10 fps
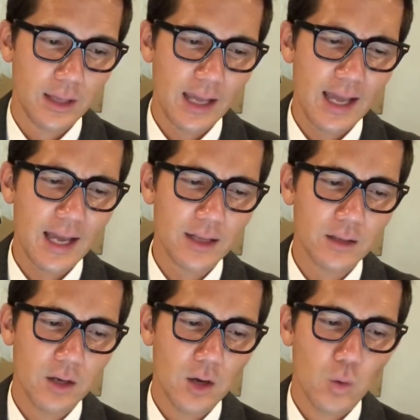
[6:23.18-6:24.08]
"And
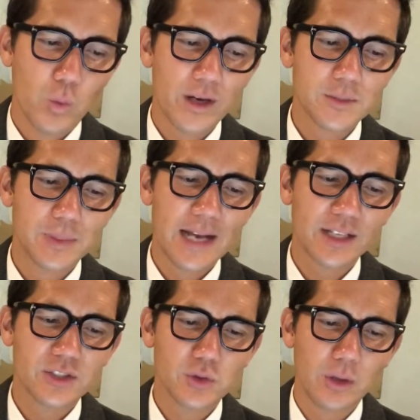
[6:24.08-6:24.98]
where's
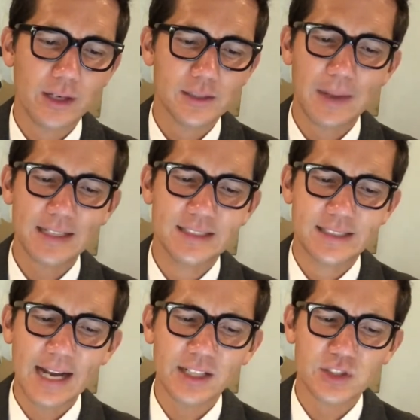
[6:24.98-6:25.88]
Blackosaurus, my
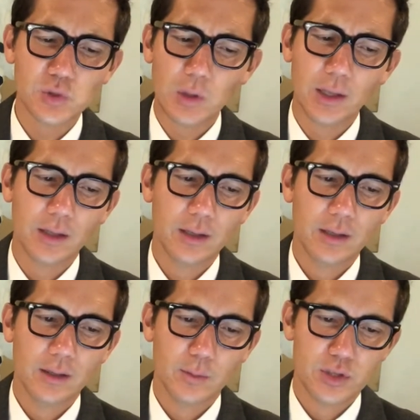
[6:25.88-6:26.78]
dinosaur?"
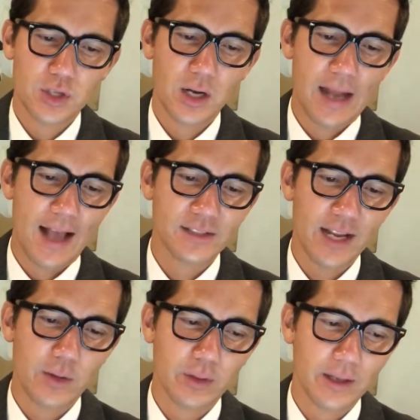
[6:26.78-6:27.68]
Rashawn asked
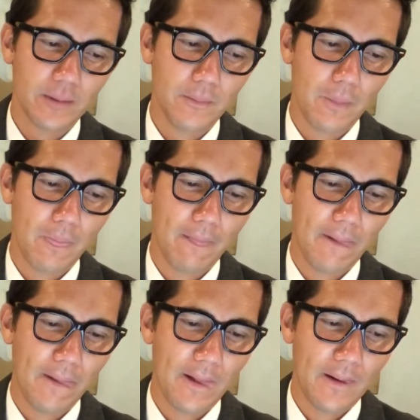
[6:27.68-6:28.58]
angrily.
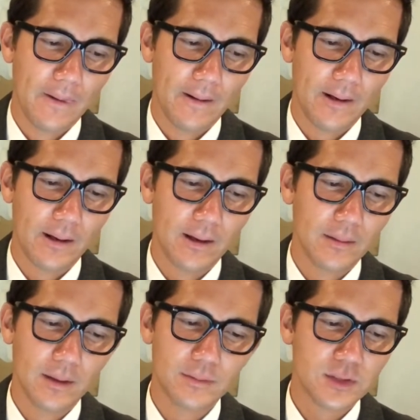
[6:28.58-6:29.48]

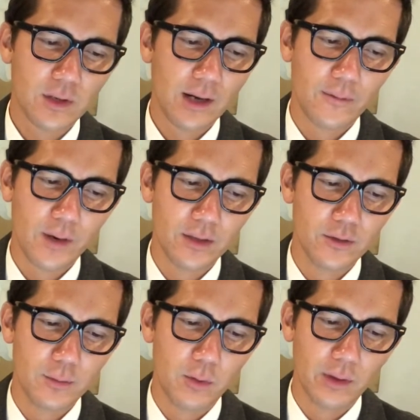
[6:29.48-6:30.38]
I'm sorry I frightened
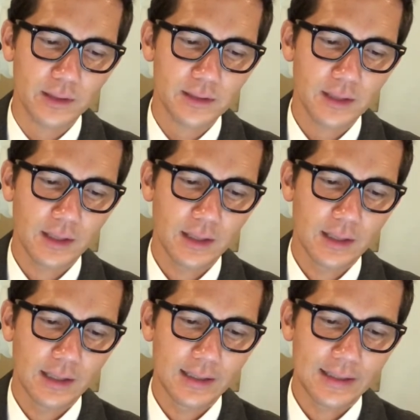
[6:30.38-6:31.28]
you boys.
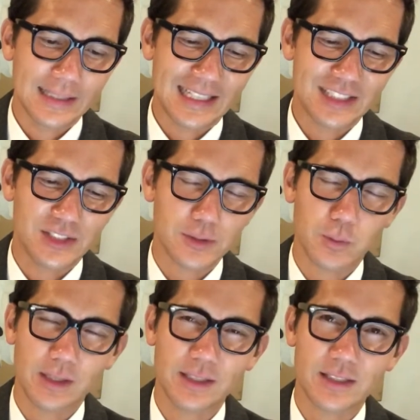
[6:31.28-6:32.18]
I just
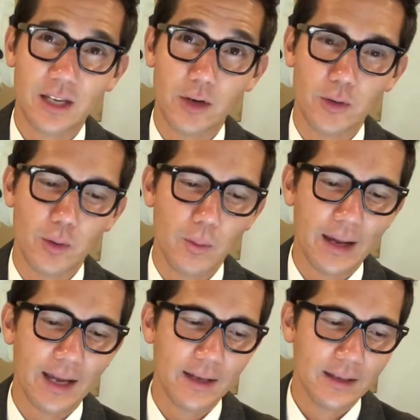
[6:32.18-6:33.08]
wanted to scare you
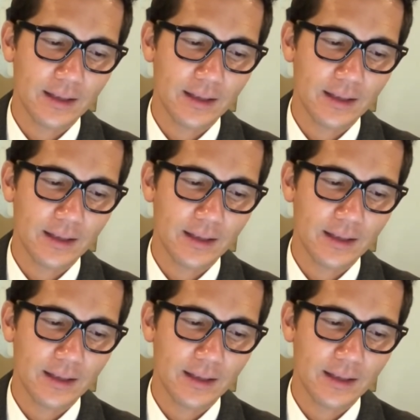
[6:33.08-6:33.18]
away.